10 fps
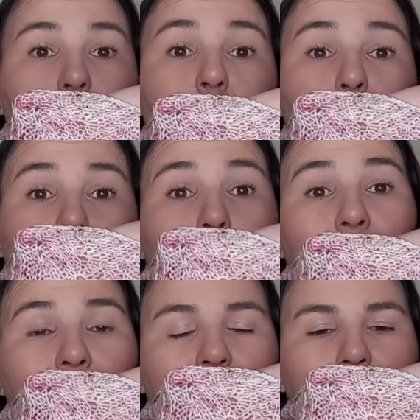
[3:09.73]
for the
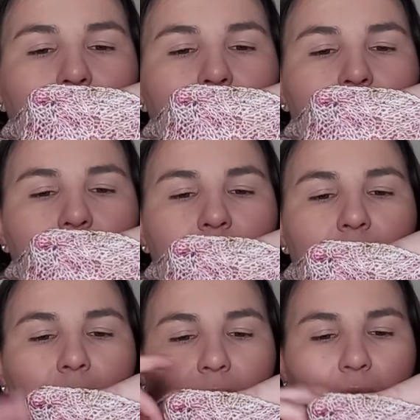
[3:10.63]
main color,
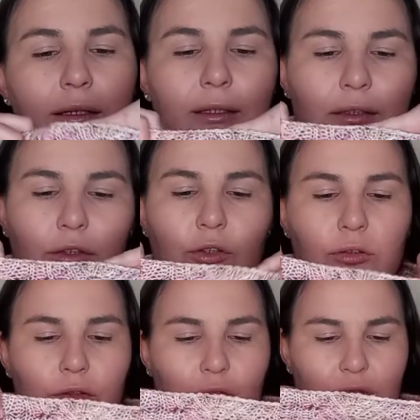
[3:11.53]
and then the
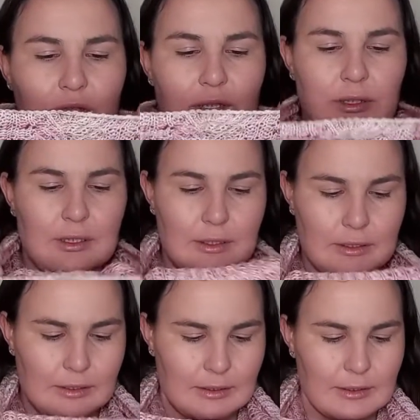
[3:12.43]
contrasting color,
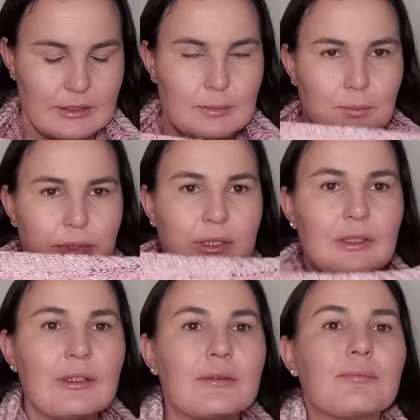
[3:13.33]
this pink,
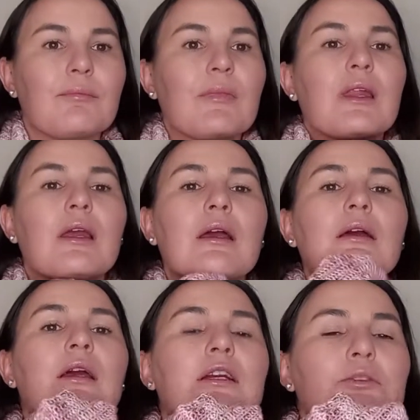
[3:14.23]

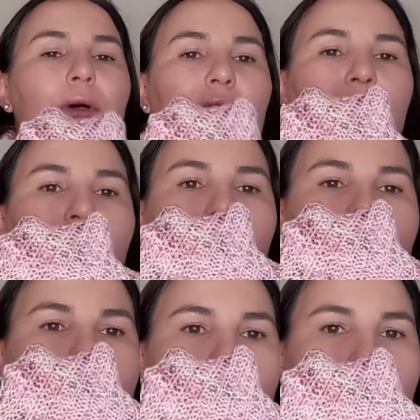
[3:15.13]
is what I had
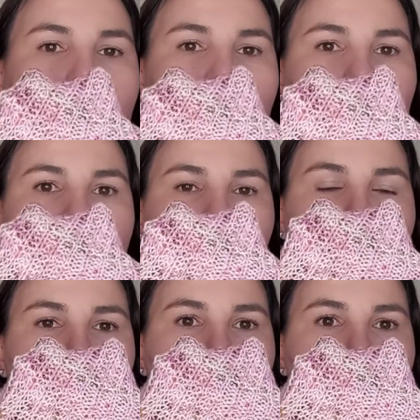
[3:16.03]
left
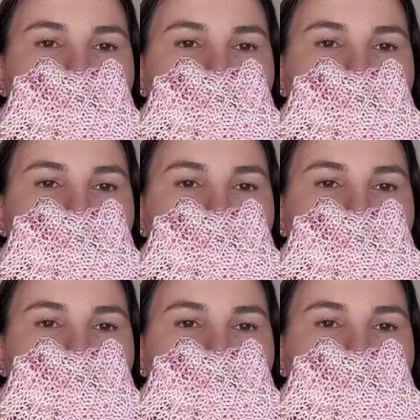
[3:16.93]
over